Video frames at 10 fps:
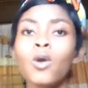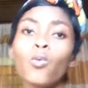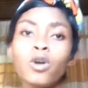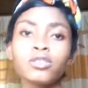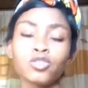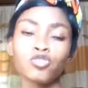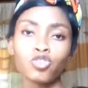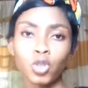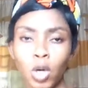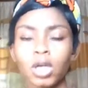Once you're
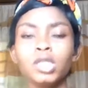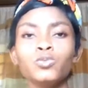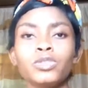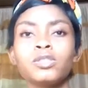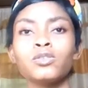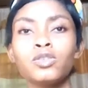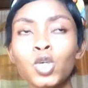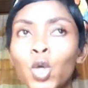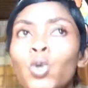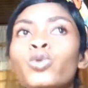done with your
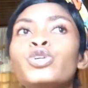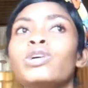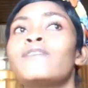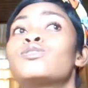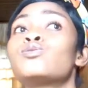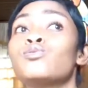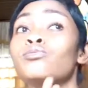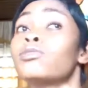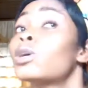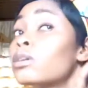school, you have to
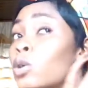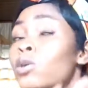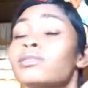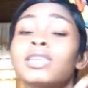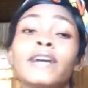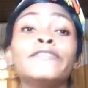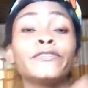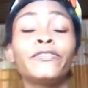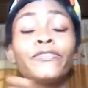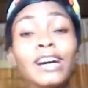go serve your
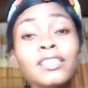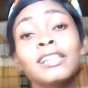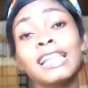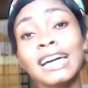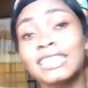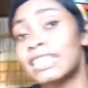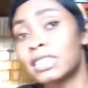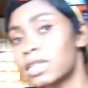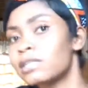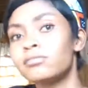fatherland, as
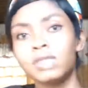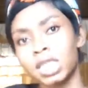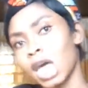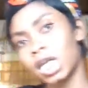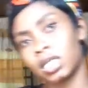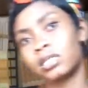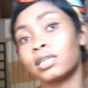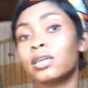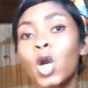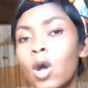they tag it,
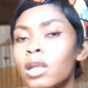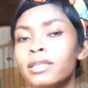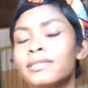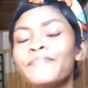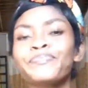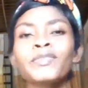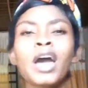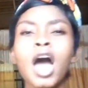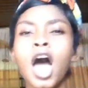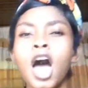as they call it.
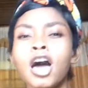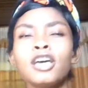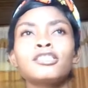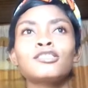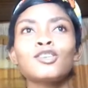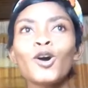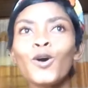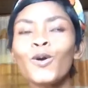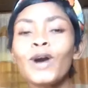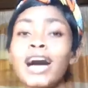
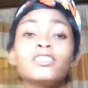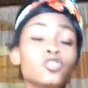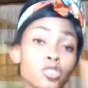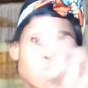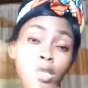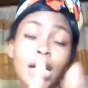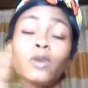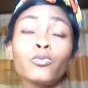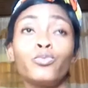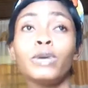So, and that
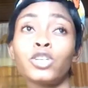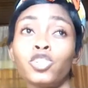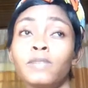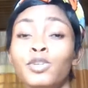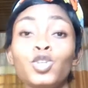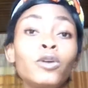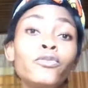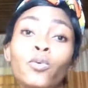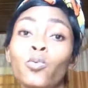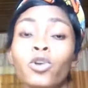will actually be done
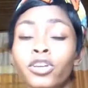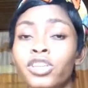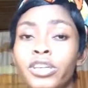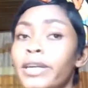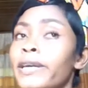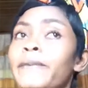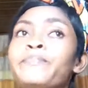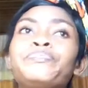for 1 year.